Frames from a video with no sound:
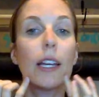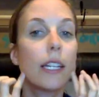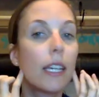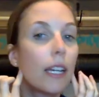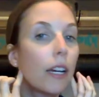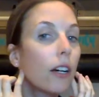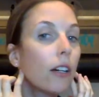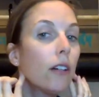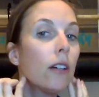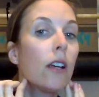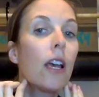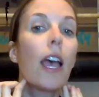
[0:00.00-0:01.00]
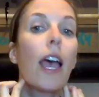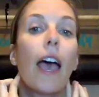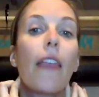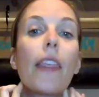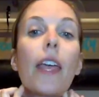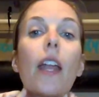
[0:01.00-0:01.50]
here
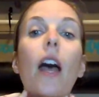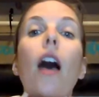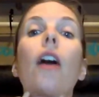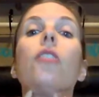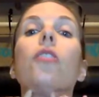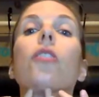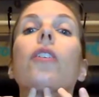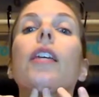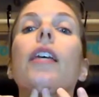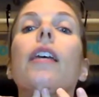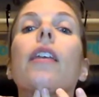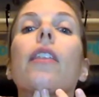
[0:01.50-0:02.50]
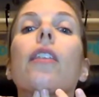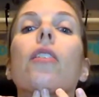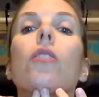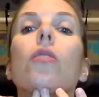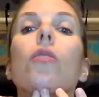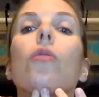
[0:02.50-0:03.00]
and then underneath.
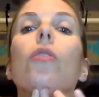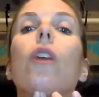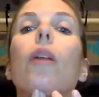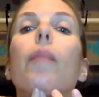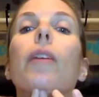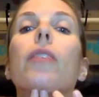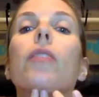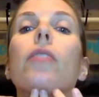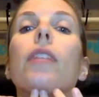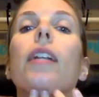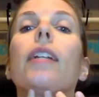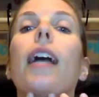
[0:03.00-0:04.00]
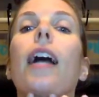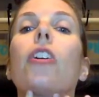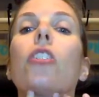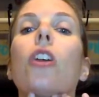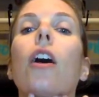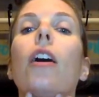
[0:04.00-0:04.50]
So there are muscles that
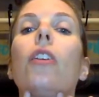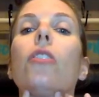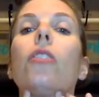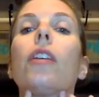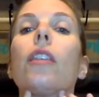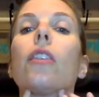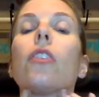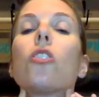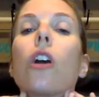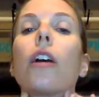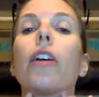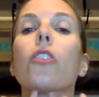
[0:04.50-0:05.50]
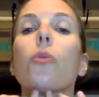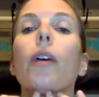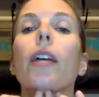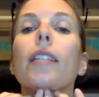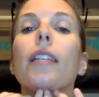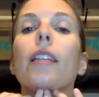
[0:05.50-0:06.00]
attach underneath the jaw. Here's where it
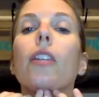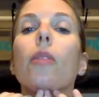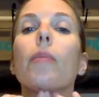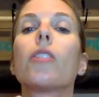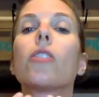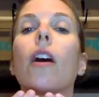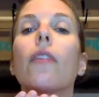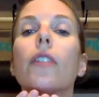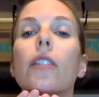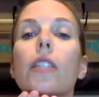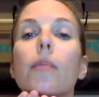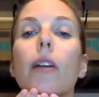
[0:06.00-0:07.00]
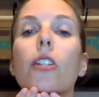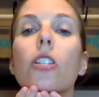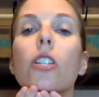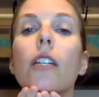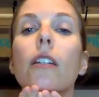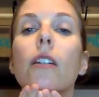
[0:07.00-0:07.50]
gets a little bit soft and
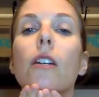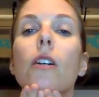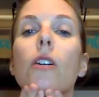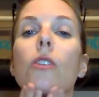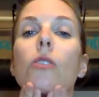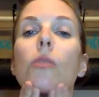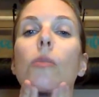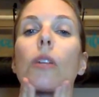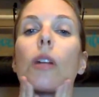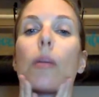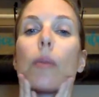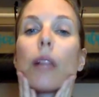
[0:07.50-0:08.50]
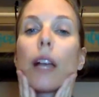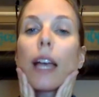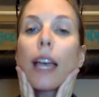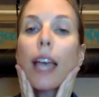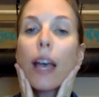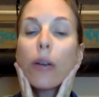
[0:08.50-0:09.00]
spongy. So I'm going to
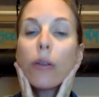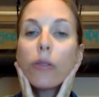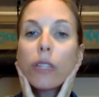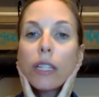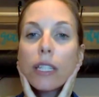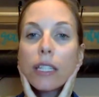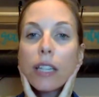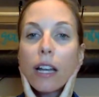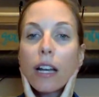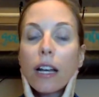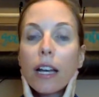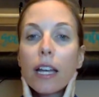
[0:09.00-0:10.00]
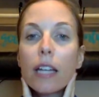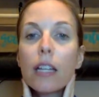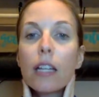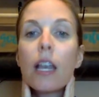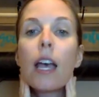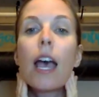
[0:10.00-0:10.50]
apply out to the side,
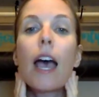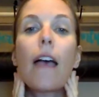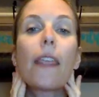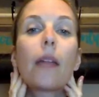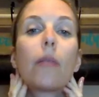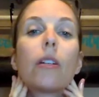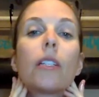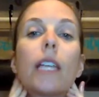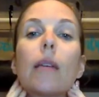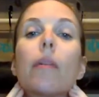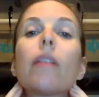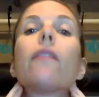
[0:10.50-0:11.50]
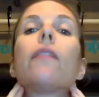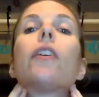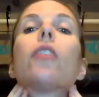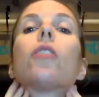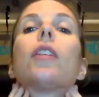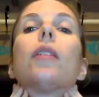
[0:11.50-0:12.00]
and then I'm going to take my
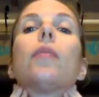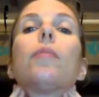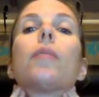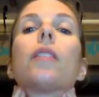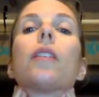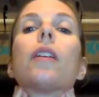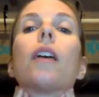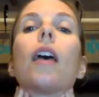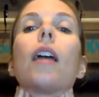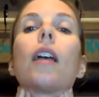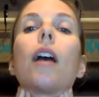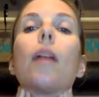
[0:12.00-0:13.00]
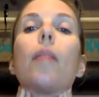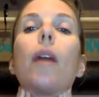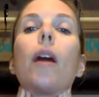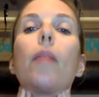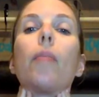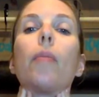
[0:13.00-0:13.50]
fingertips and come up